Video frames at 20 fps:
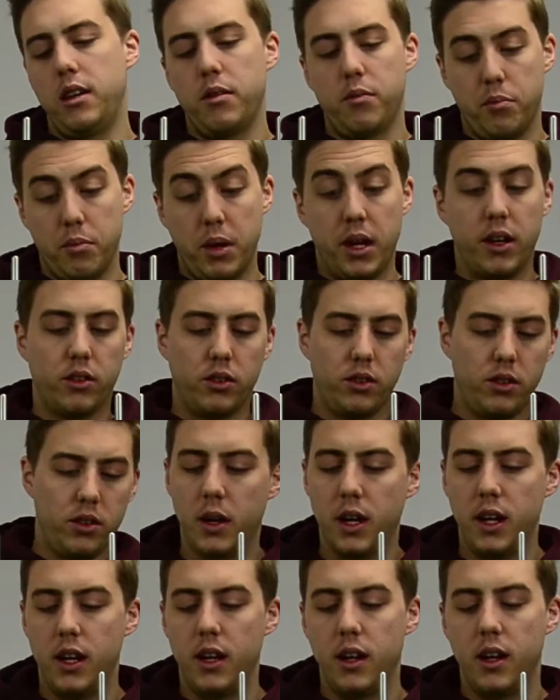metal,
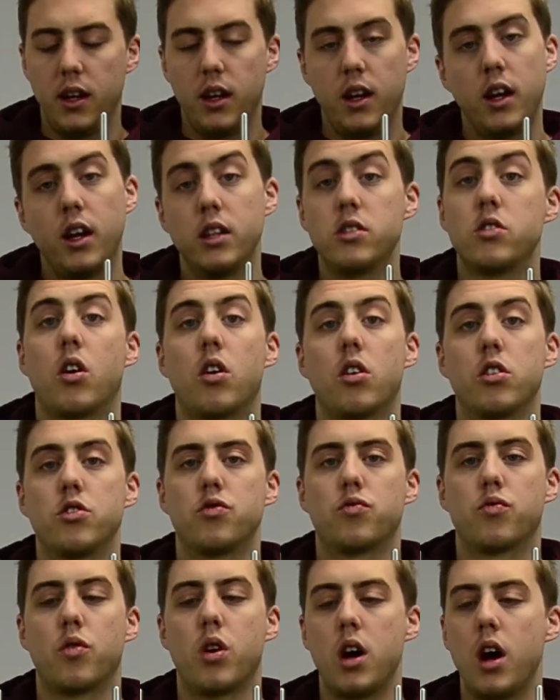but it's hard as
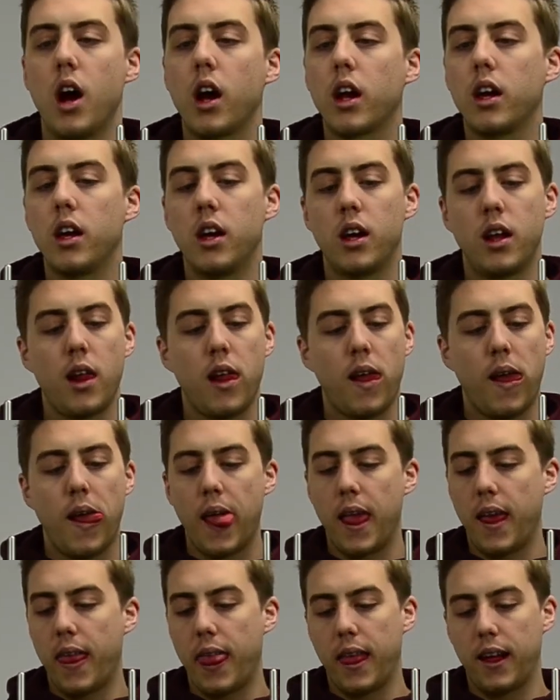rock.
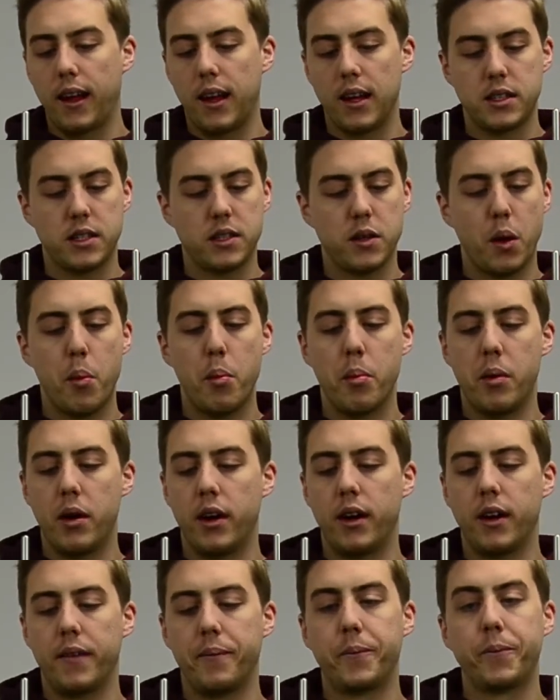Got some
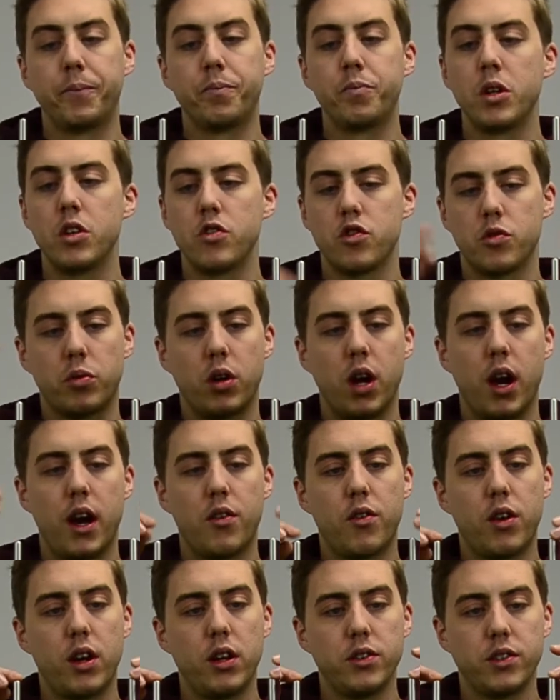guide
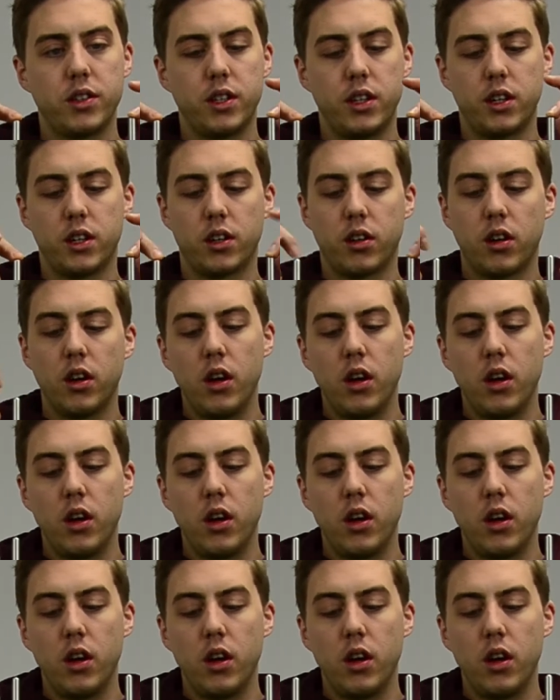rails here.